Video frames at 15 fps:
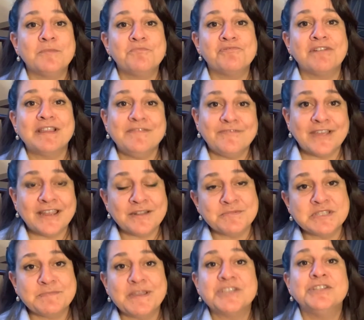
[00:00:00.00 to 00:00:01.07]
brain vet. I'm a
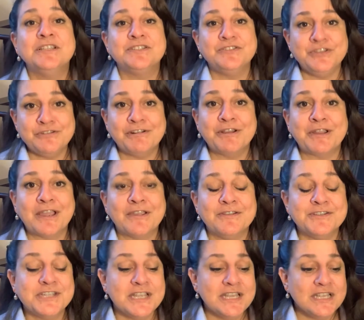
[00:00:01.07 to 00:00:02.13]
specialist neuro coach.